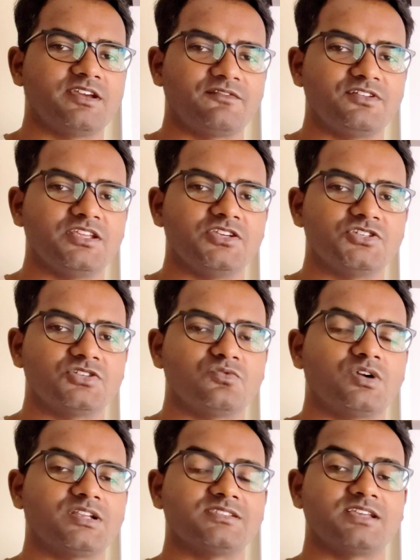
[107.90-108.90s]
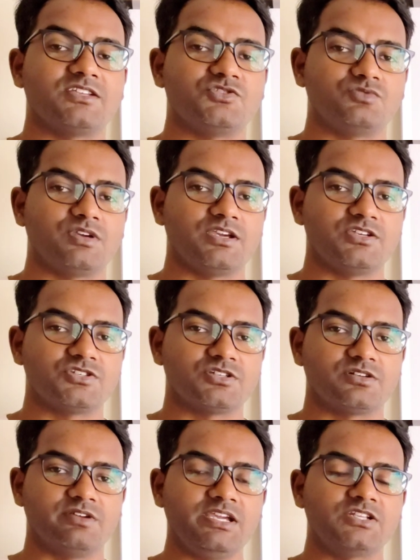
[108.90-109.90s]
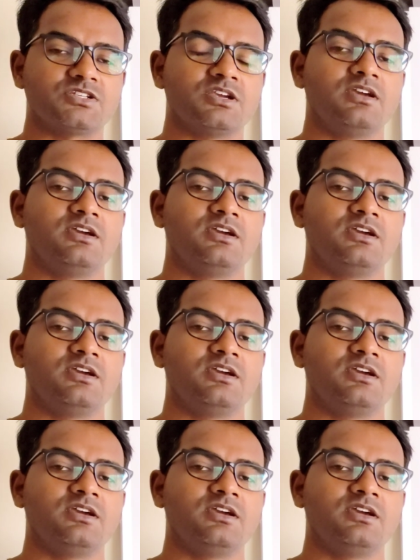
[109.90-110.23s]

the definition, what is education, right?